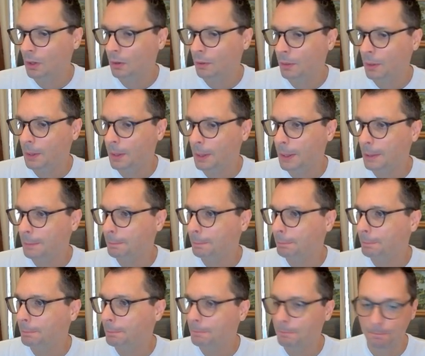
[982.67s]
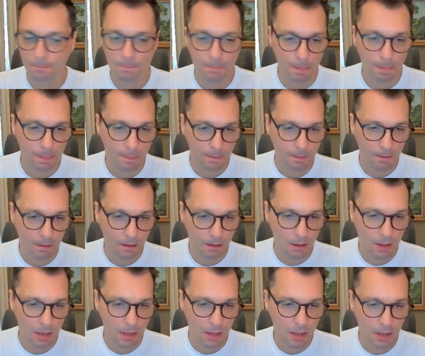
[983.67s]
Okay,
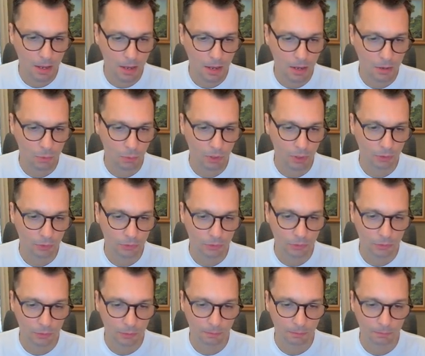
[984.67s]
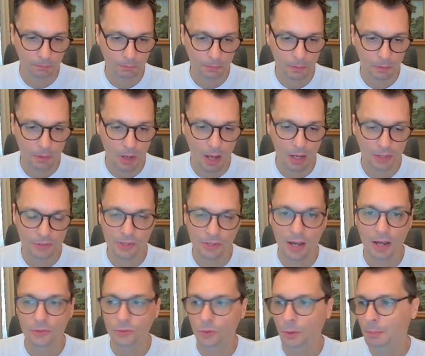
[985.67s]
and what else? Ox
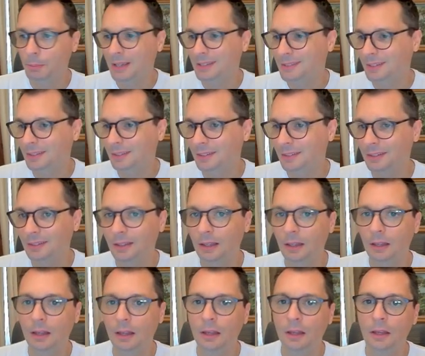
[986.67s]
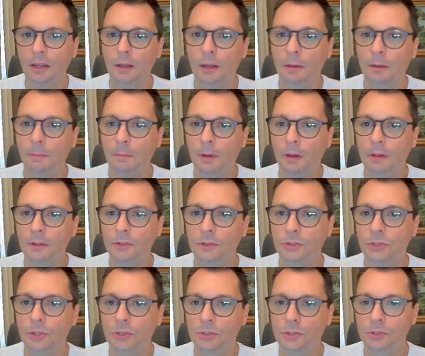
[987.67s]
eyes are basically
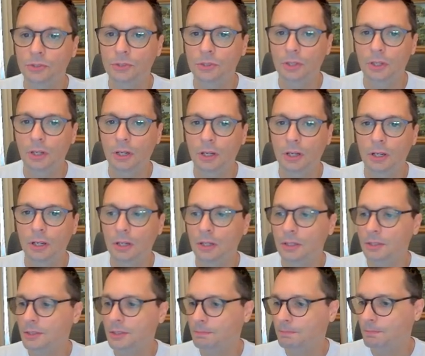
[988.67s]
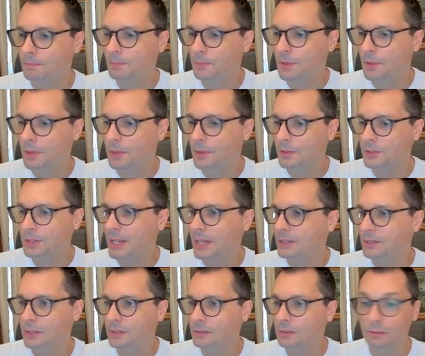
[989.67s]
just
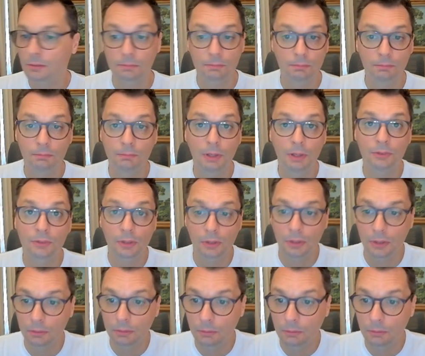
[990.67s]
daisies, basically.